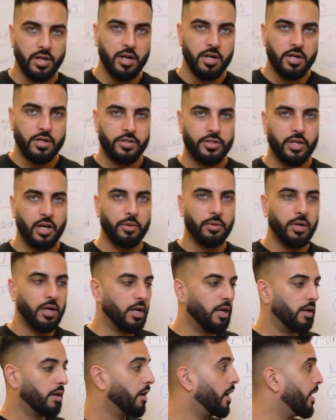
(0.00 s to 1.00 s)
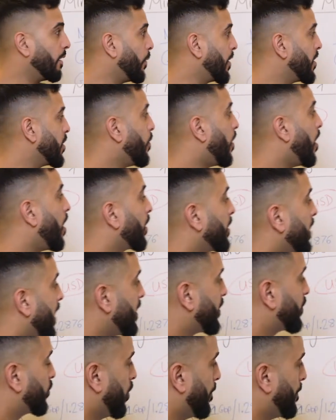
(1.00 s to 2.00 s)
So when you are going to
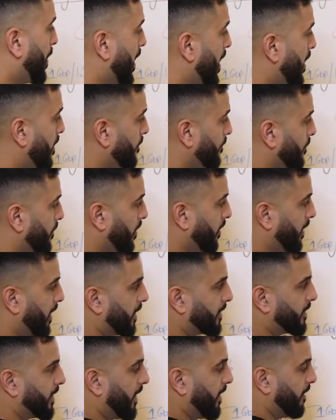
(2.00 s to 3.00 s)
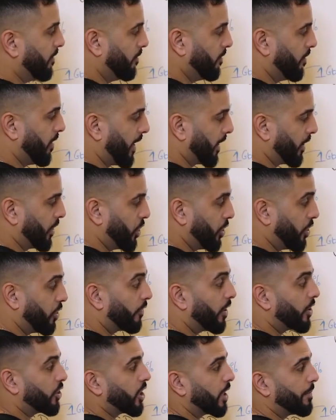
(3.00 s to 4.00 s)
enter a pair, let's say like Euro
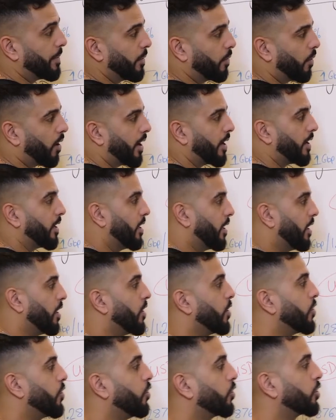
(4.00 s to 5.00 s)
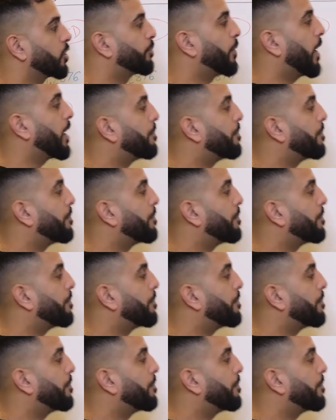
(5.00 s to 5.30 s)
JPY, your spread